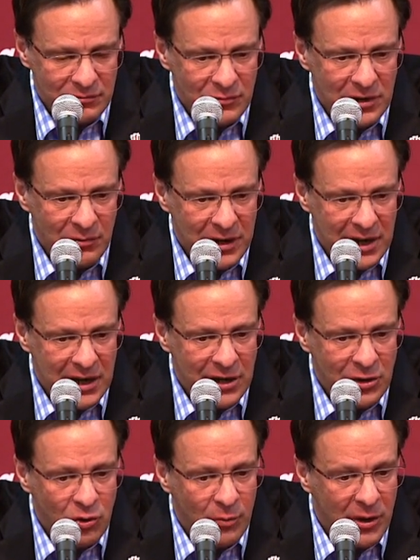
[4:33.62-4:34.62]
We needed
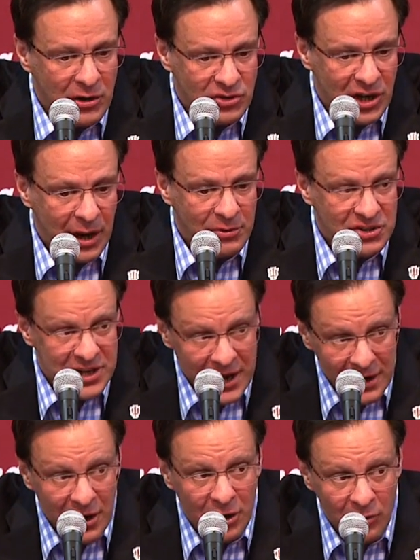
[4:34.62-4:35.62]
to do a better job of
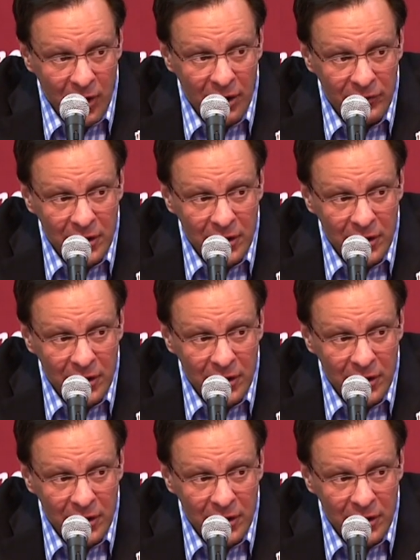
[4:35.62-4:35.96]
standing our ground